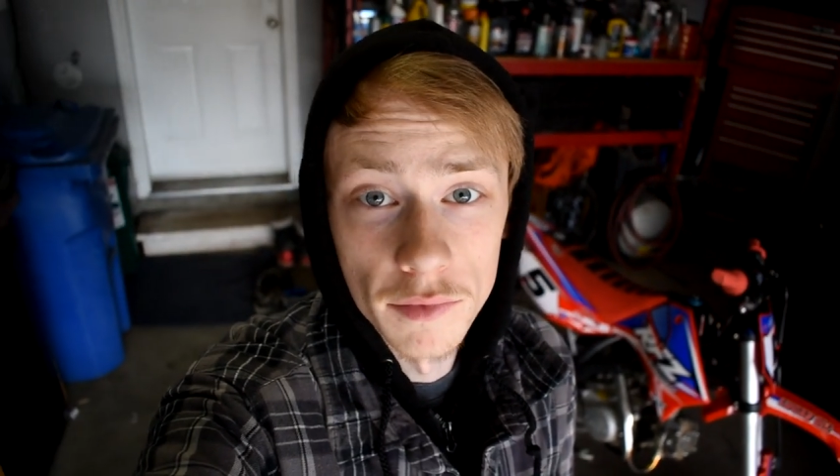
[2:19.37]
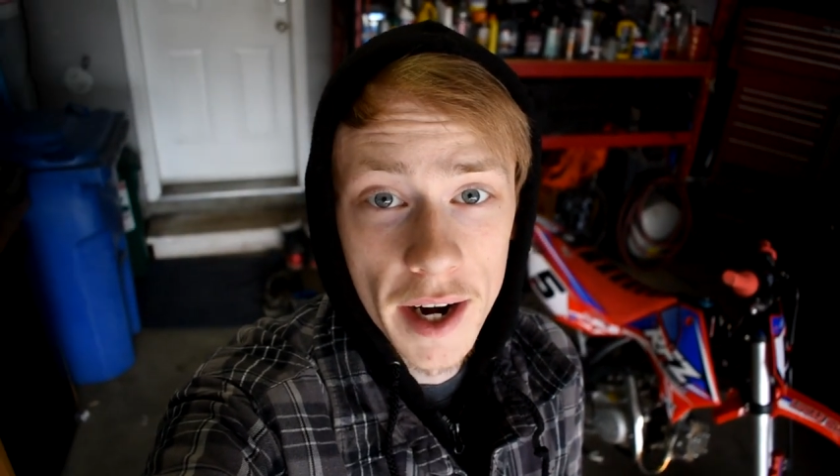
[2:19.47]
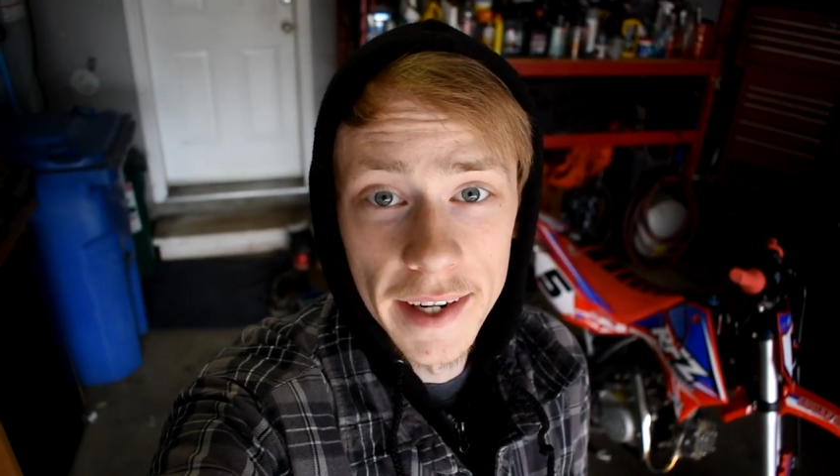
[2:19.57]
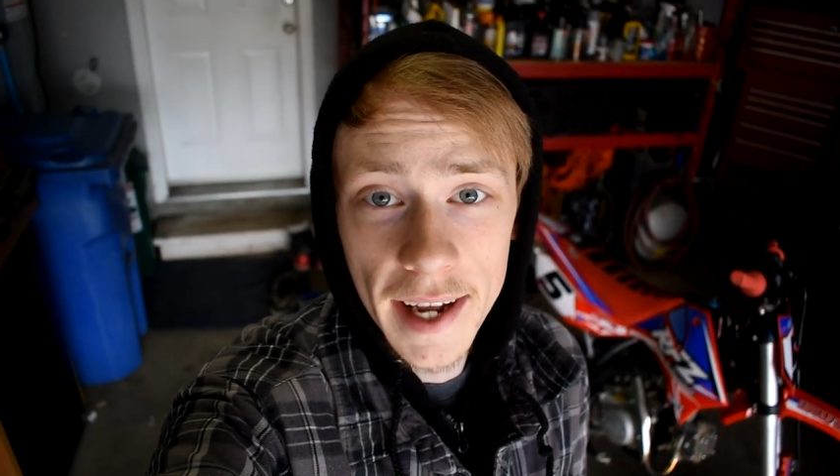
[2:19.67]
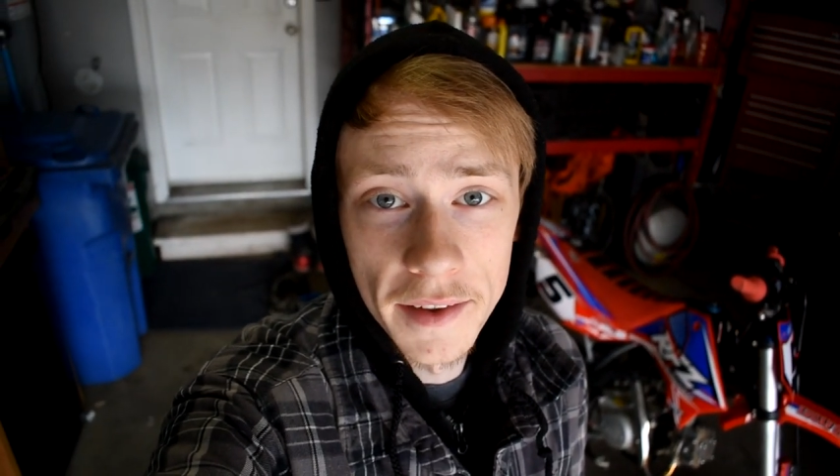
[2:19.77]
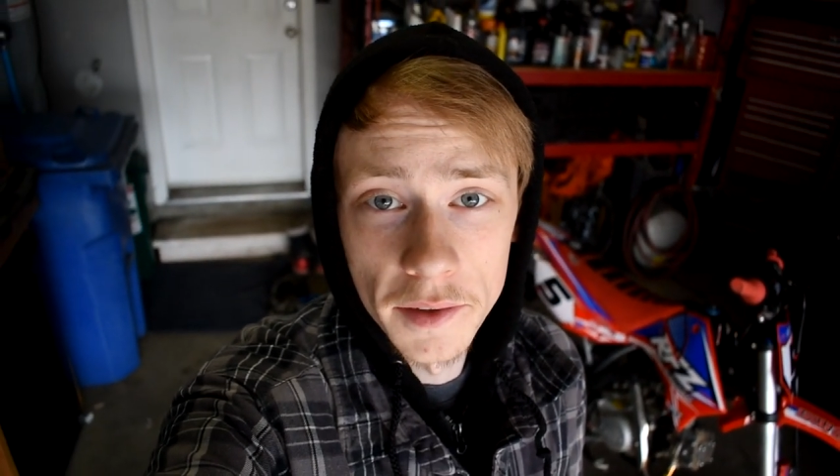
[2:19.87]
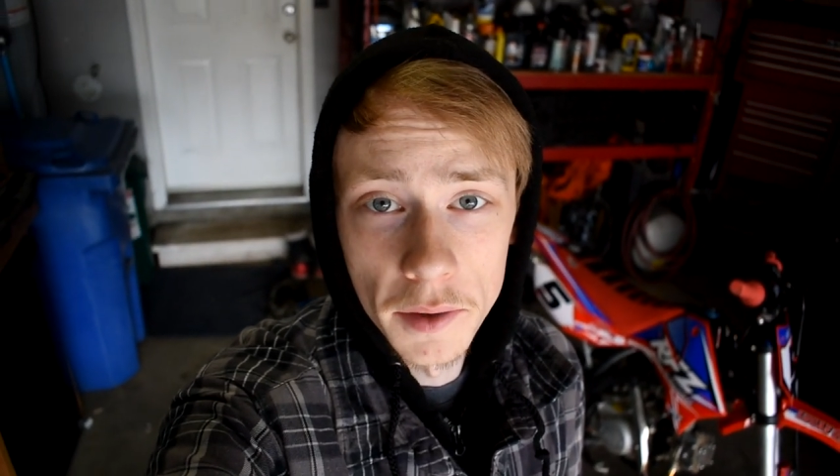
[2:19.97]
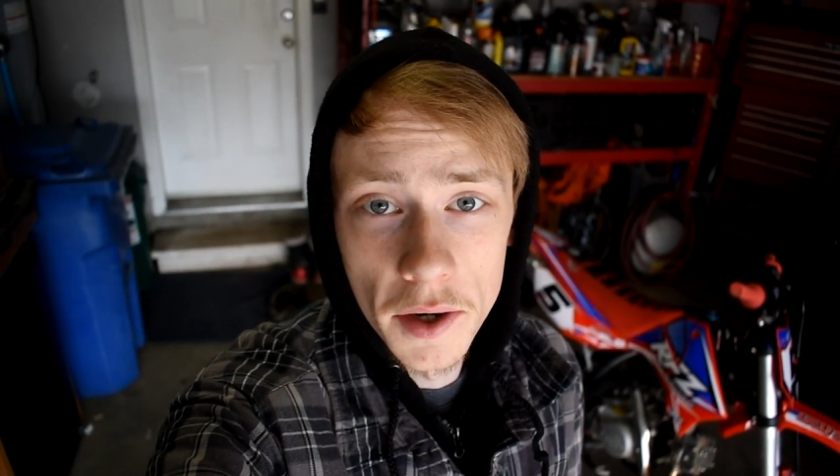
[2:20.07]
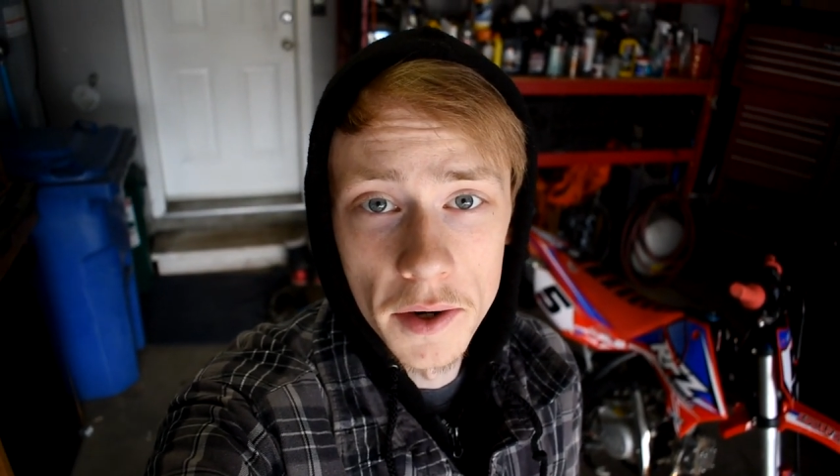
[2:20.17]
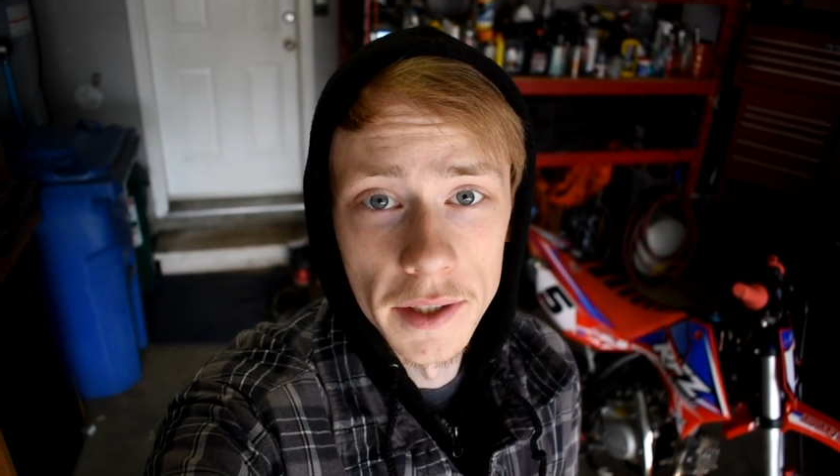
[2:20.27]
running down
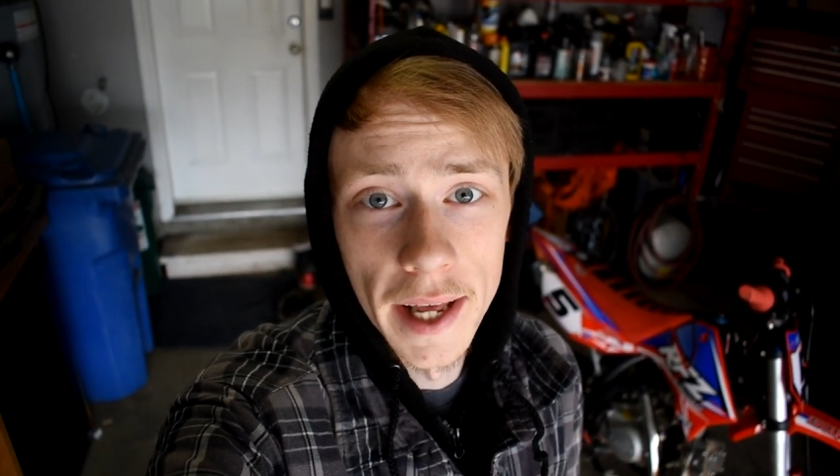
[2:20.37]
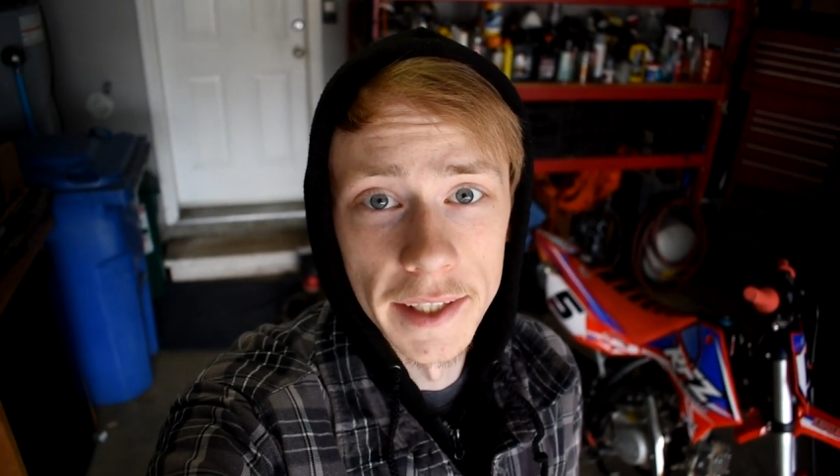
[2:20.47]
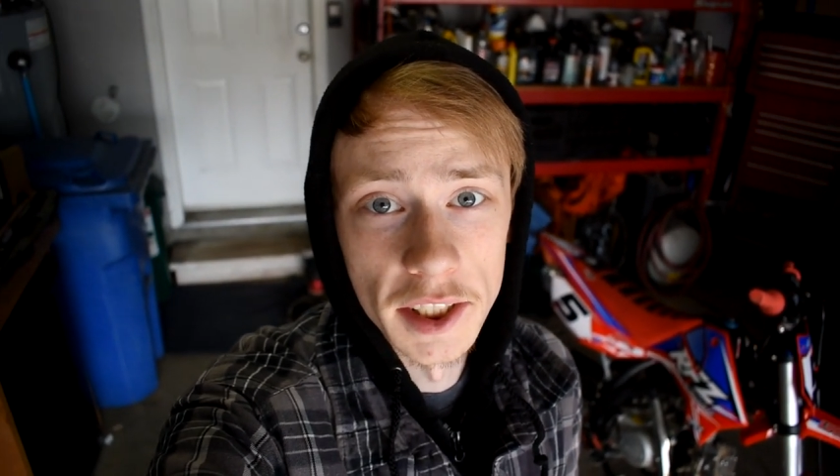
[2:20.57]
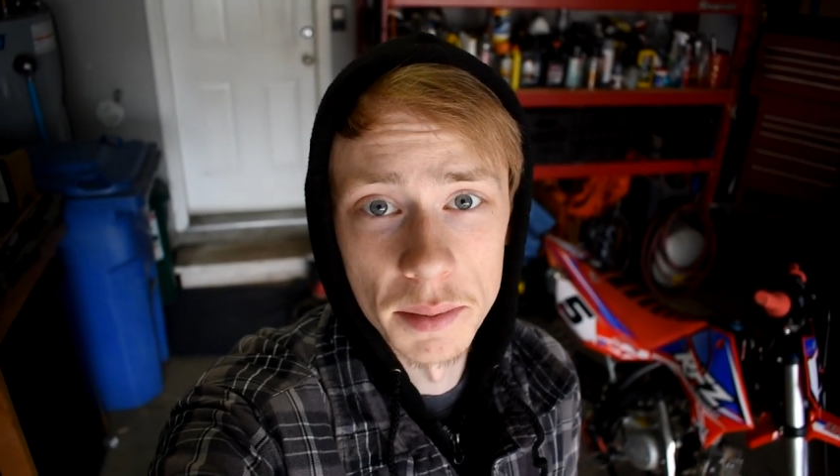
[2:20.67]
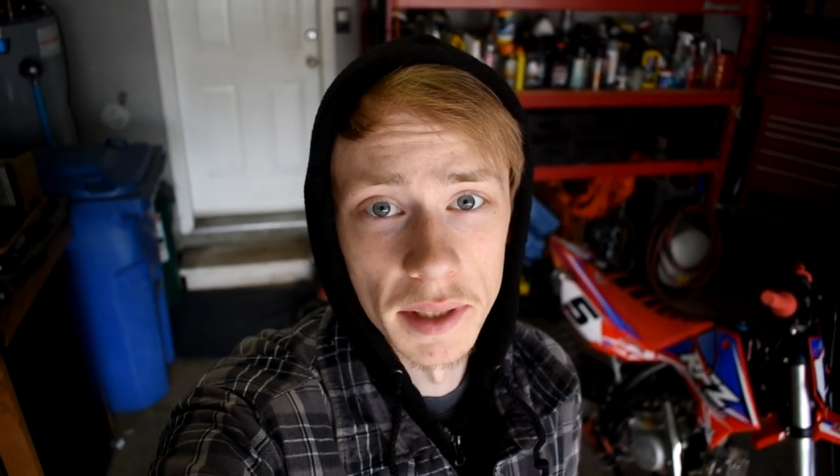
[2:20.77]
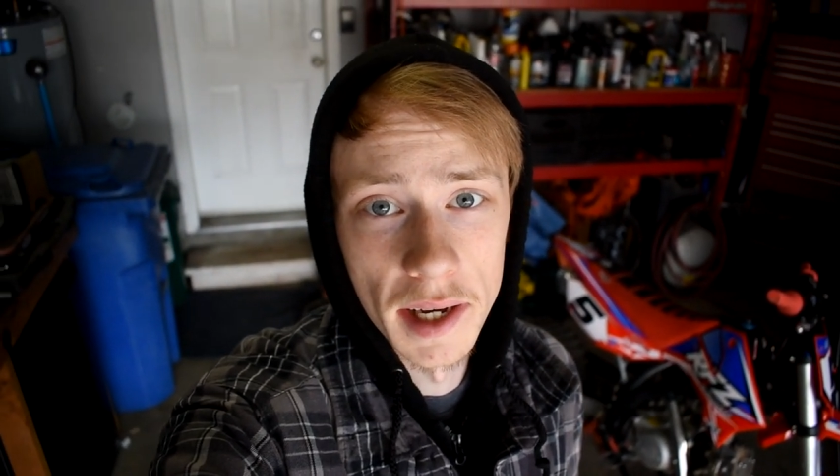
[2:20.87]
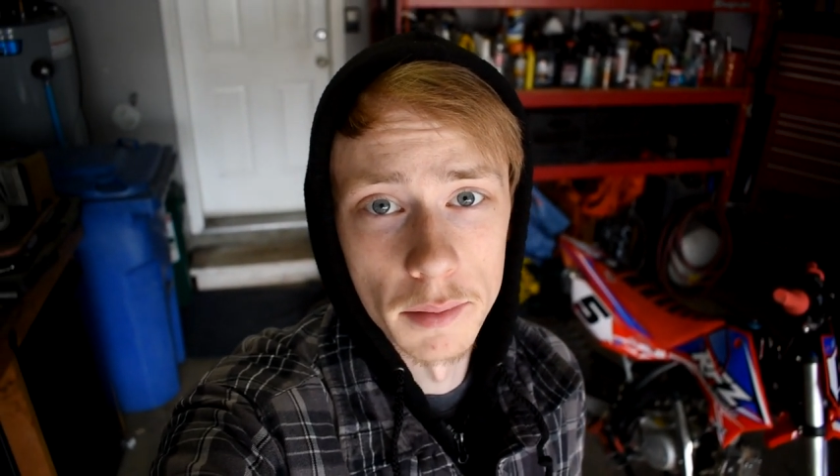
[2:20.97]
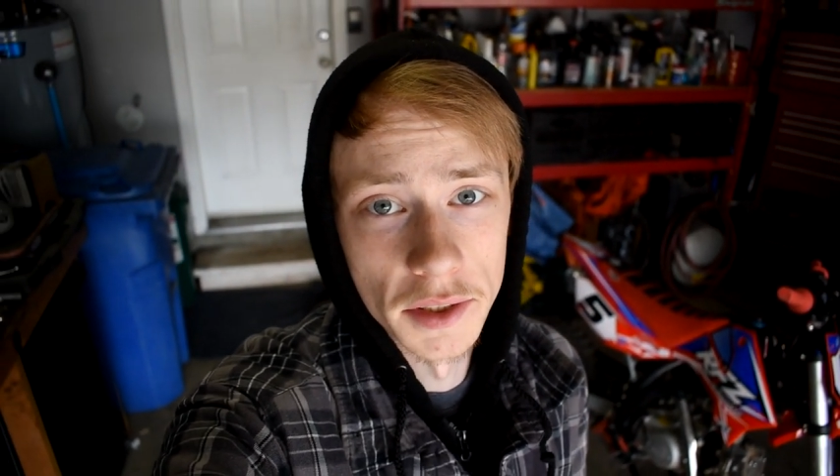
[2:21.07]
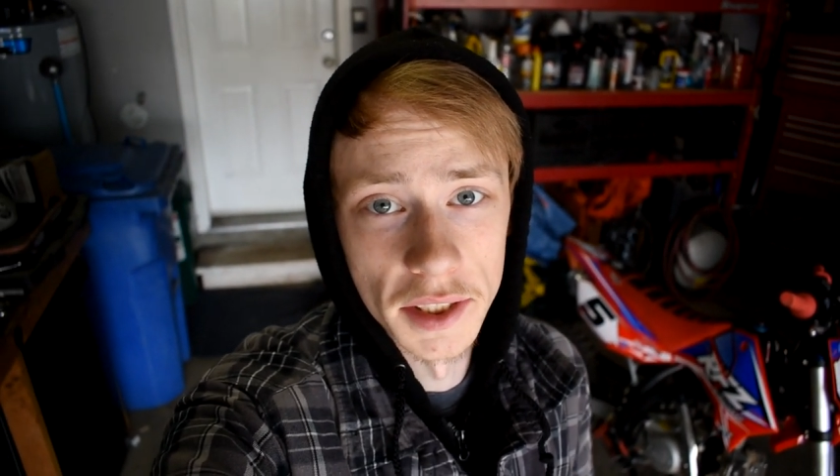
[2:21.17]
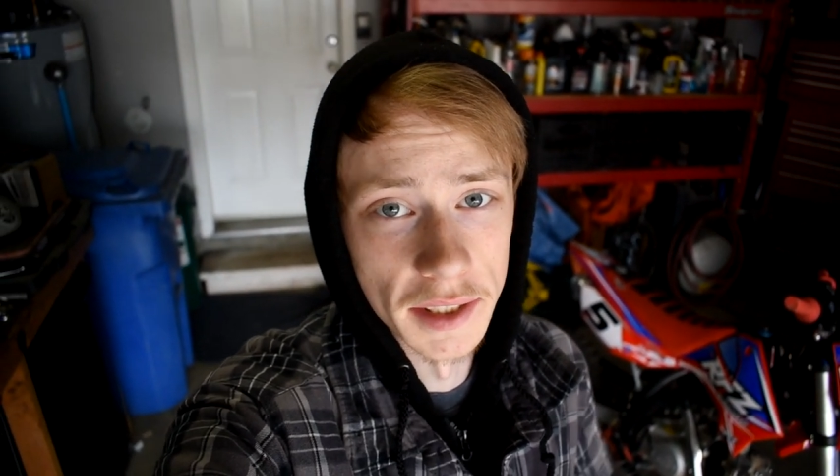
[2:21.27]
the road, and just being able